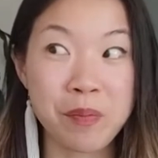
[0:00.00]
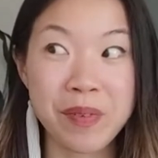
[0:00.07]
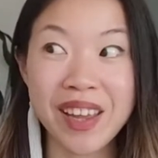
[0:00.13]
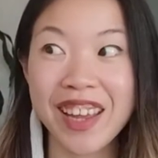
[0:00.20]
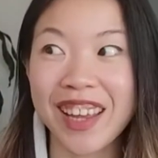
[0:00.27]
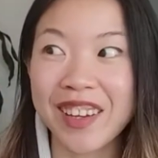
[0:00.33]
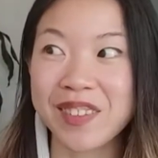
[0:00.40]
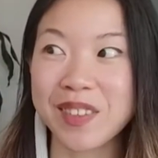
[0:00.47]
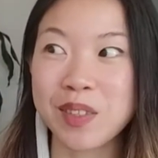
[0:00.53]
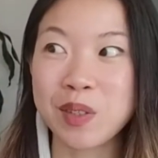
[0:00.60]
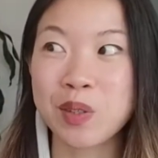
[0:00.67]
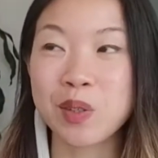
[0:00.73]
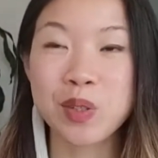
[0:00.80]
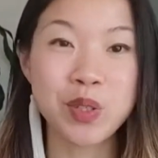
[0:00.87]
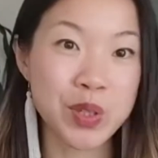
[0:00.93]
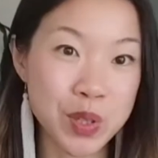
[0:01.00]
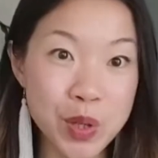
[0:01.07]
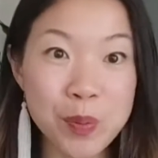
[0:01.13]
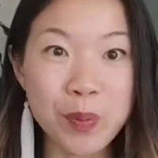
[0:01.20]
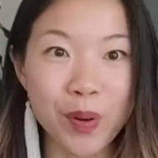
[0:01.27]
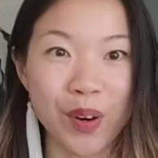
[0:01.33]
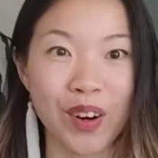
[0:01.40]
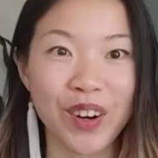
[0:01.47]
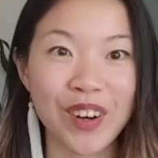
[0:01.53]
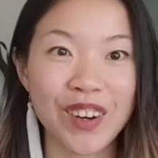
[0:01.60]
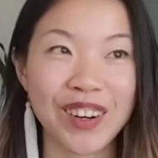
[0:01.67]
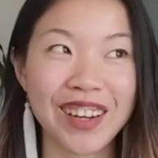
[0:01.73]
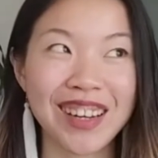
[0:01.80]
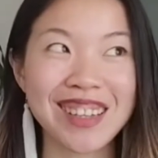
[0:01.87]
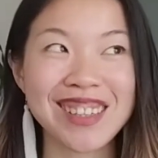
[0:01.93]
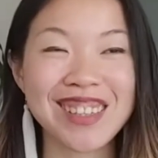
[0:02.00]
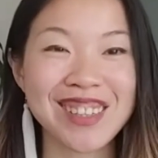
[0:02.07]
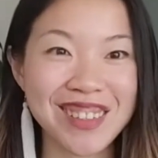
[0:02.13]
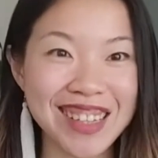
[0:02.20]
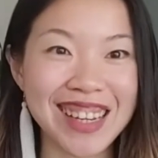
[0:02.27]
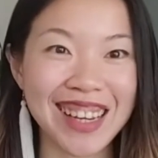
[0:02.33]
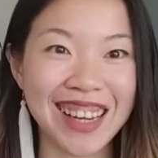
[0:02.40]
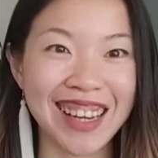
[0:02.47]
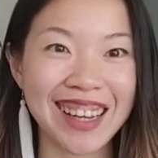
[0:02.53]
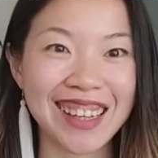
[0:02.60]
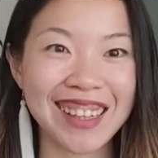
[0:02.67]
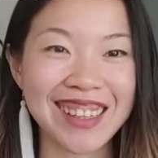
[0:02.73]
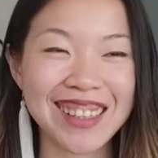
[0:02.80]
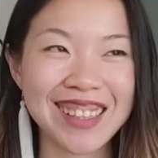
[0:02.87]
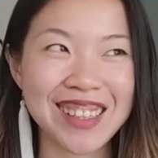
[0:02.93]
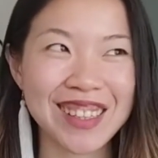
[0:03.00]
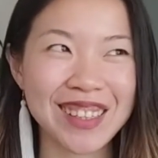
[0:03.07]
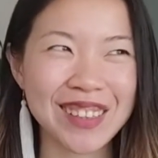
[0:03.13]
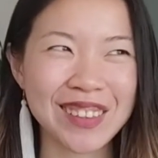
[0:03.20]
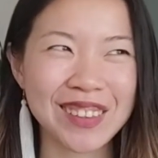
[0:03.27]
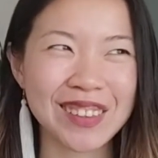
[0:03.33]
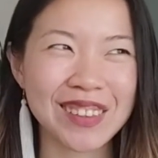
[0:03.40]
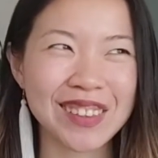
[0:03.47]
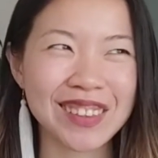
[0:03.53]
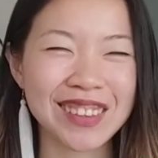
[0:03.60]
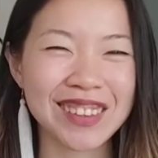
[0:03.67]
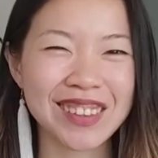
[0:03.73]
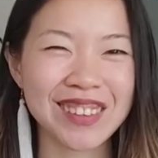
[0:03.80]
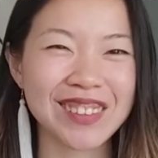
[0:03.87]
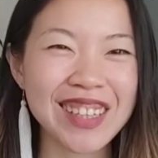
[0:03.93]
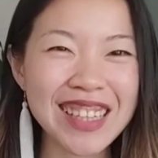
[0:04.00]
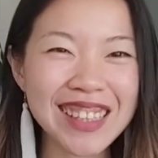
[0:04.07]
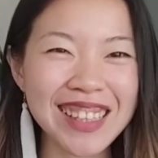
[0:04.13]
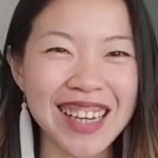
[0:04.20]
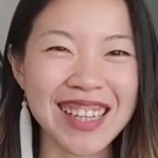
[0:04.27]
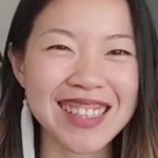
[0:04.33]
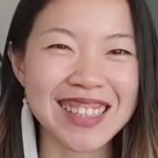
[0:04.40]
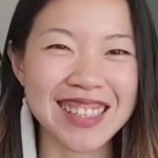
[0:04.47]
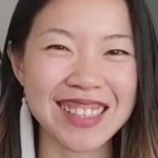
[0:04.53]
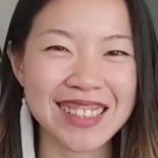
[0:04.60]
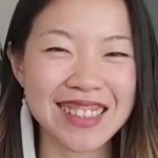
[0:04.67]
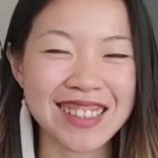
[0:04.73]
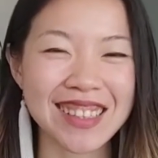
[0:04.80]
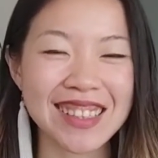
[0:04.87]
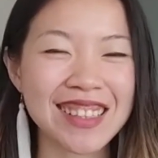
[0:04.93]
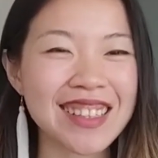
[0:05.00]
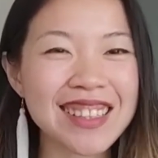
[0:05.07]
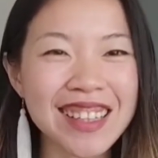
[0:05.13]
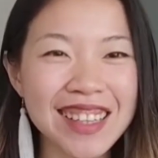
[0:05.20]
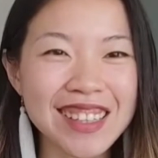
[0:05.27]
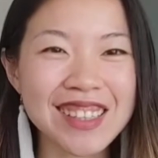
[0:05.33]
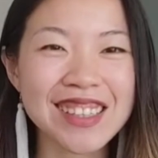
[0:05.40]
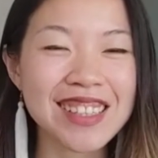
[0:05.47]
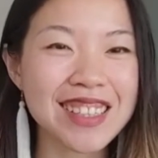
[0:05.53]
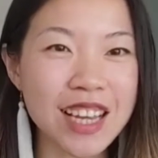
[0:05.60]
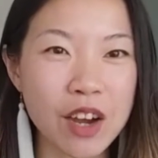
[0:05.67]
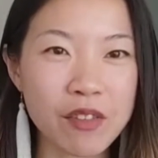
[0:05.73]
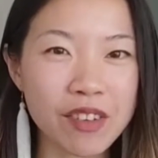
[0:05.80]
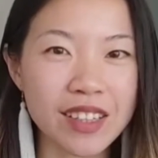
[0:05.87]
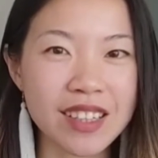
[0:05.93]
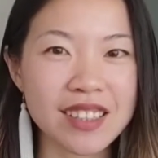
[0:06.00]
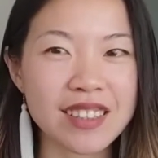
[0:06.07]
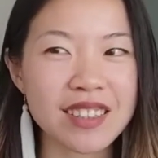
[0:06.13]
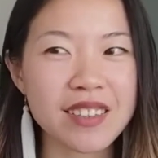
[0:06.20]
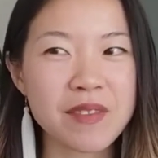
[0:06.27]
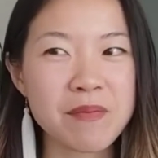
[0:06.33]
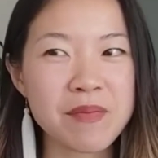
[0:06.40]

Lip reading: me, it was super intriguing to realize this, like to discover this.